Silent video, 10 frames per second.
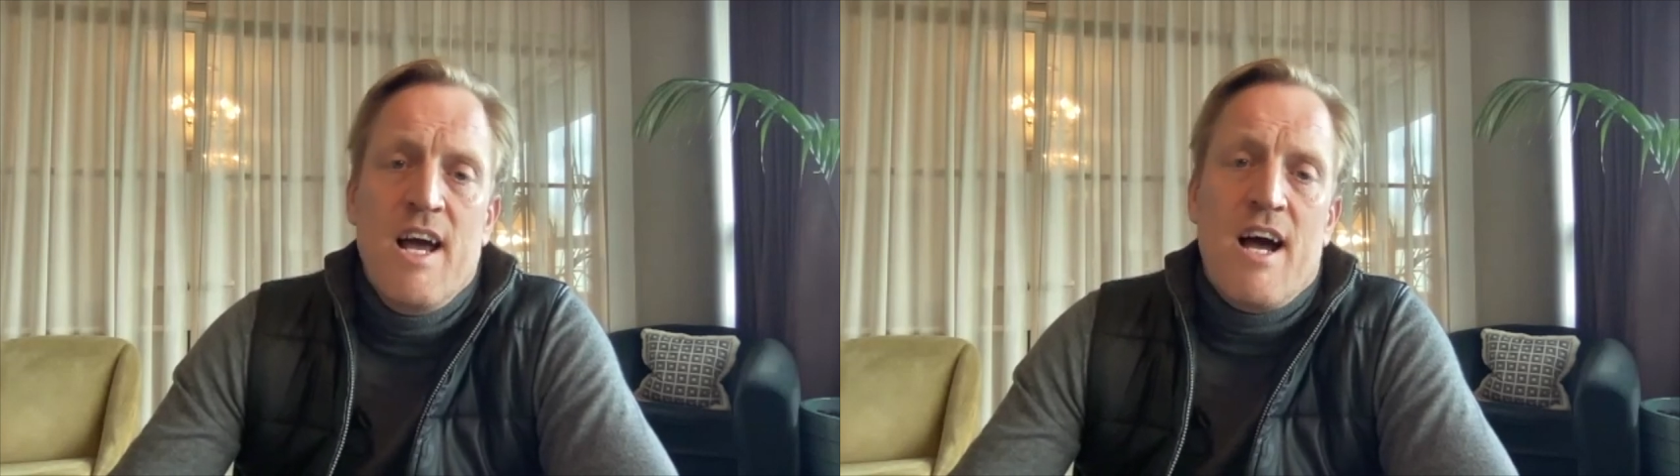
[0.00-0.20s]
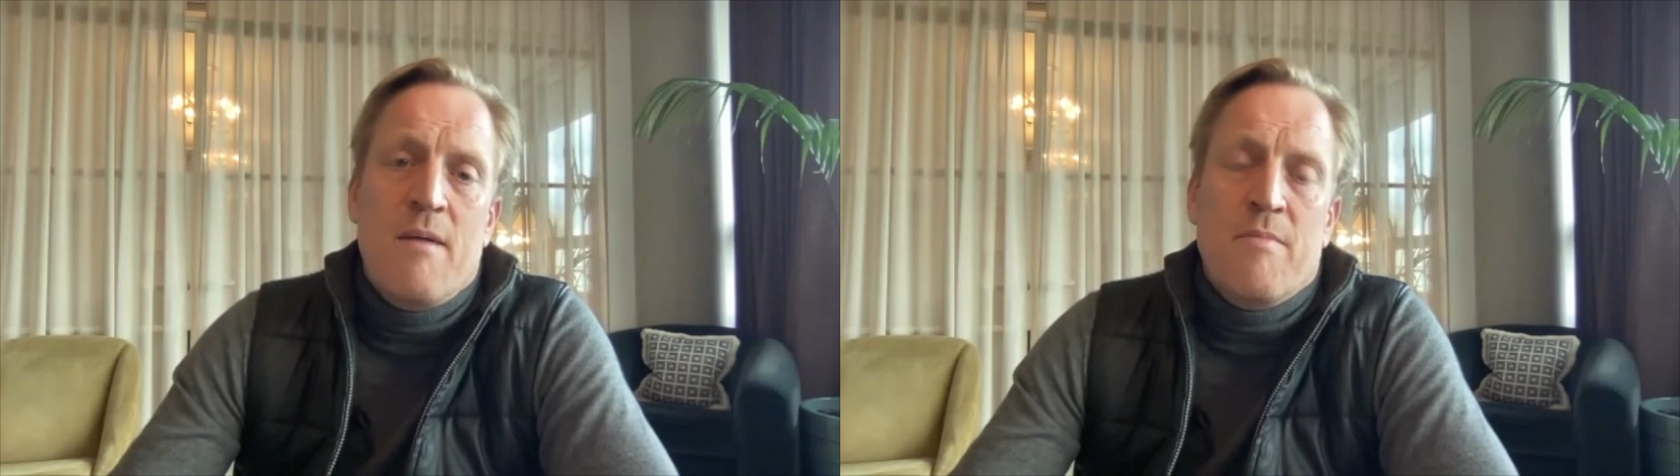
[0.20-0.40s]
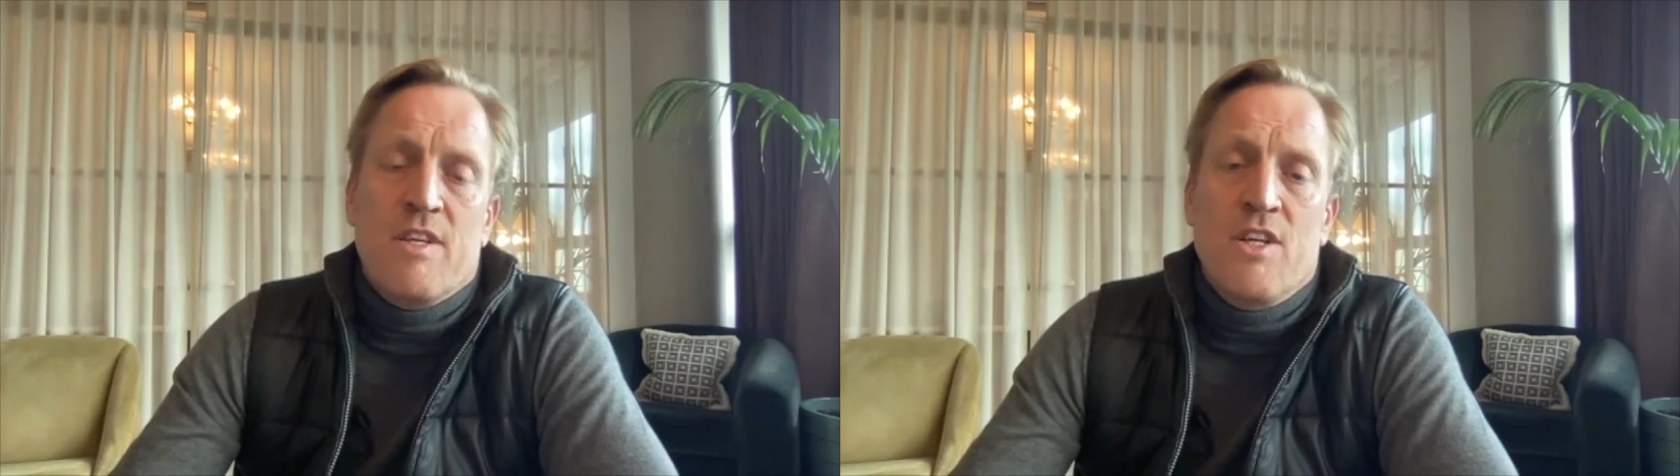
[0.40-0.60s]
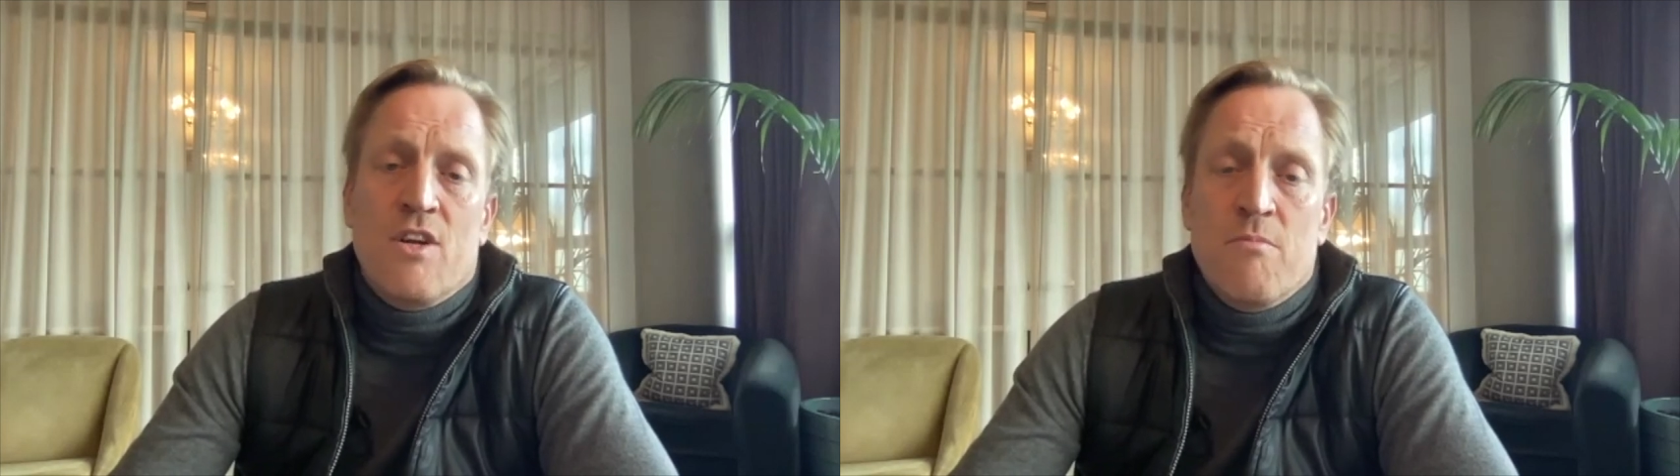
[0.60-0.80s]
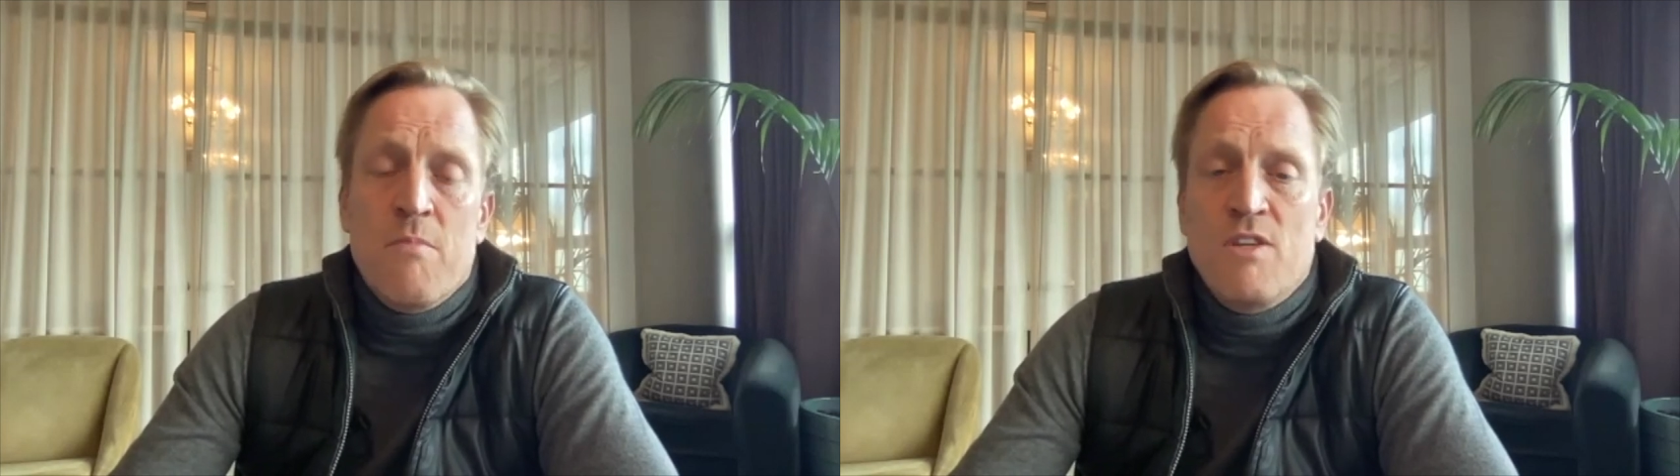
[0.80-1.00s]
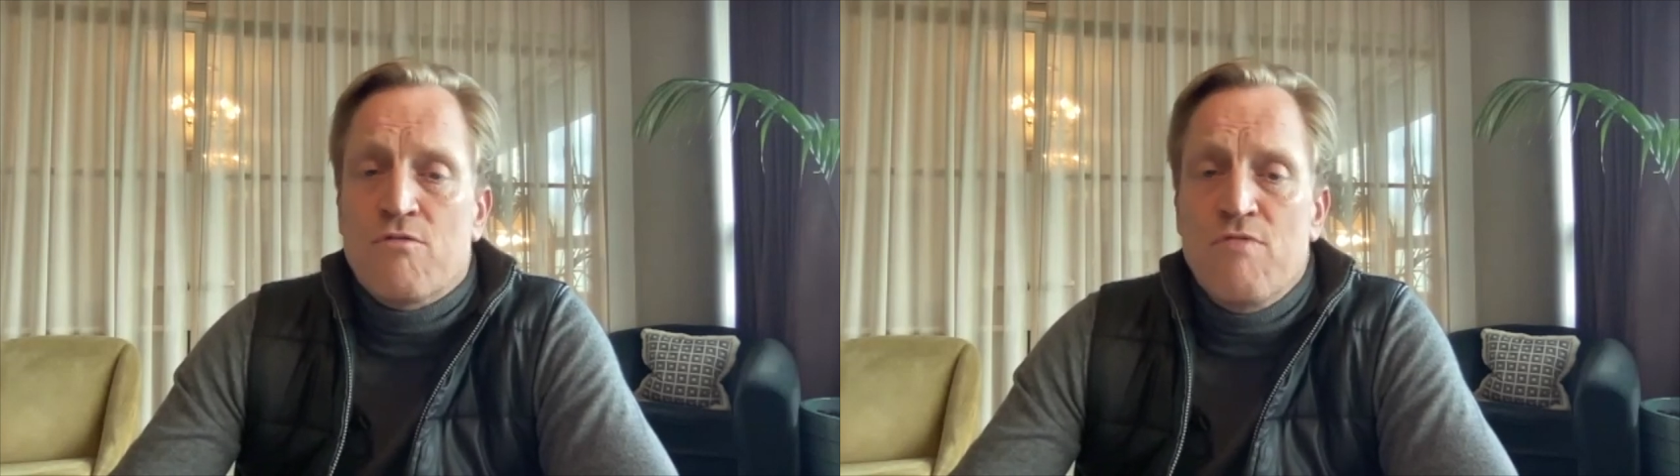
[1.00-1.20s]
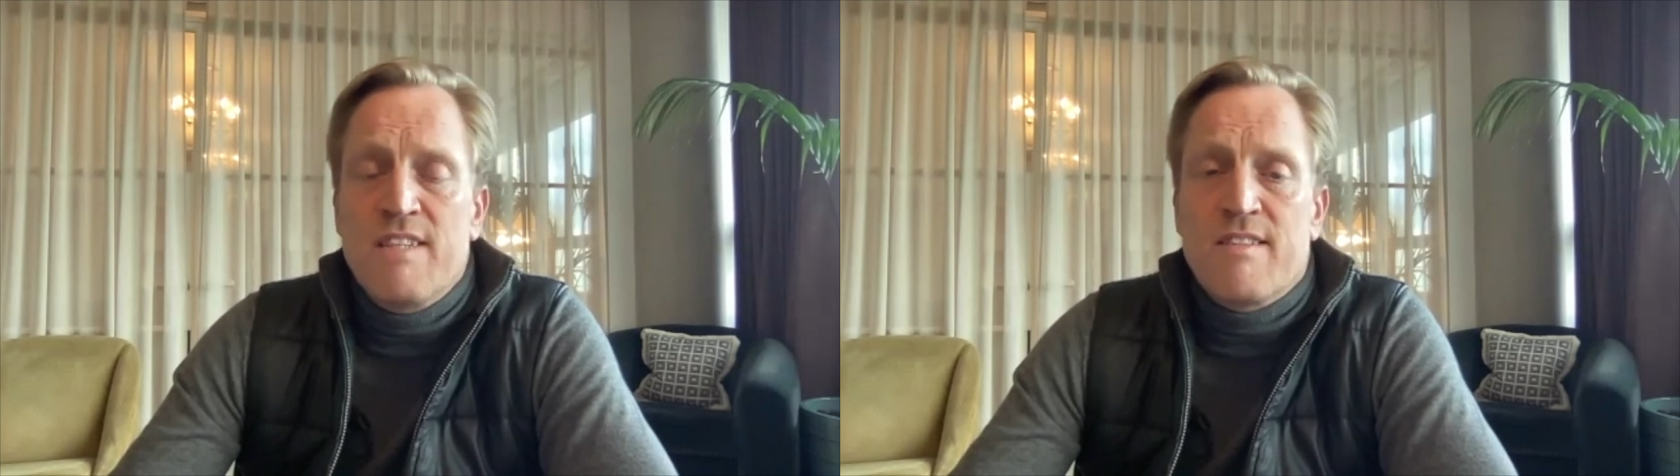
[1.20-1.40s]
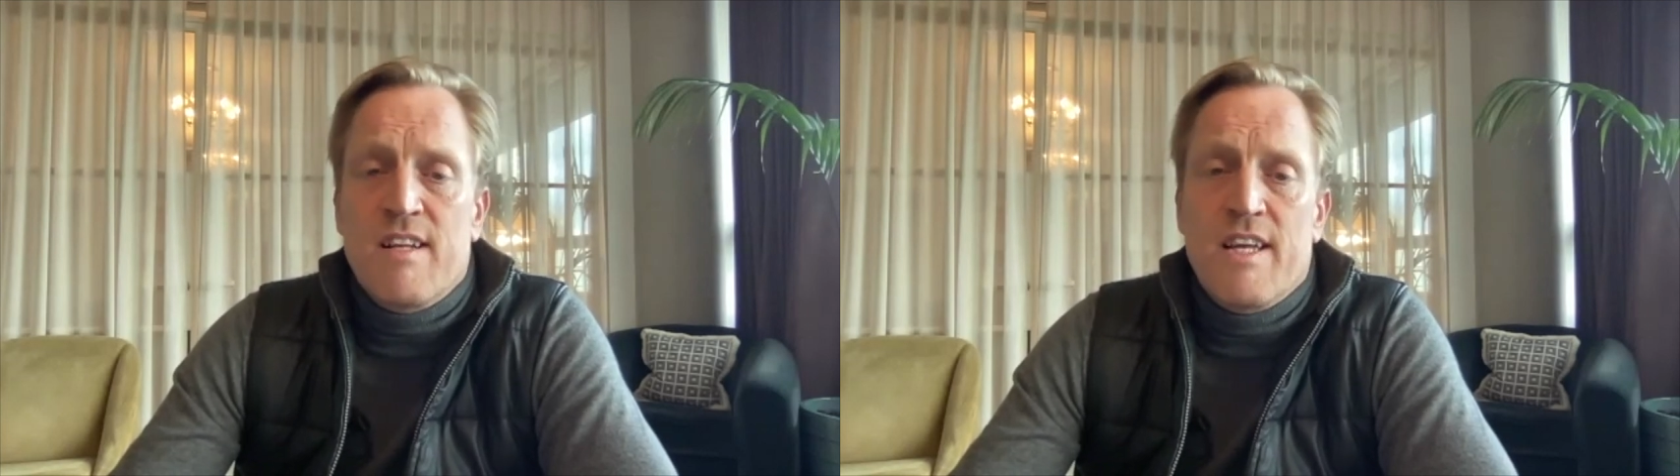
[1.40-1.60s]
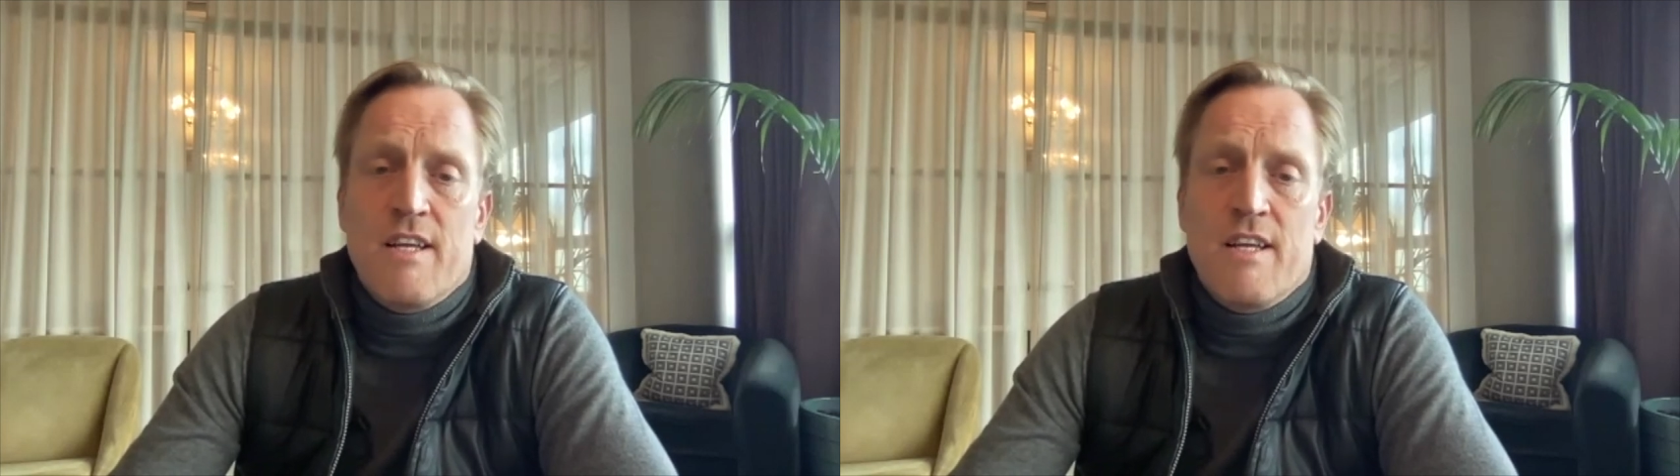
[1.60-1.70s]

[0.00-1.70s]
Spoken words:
You know, most recently,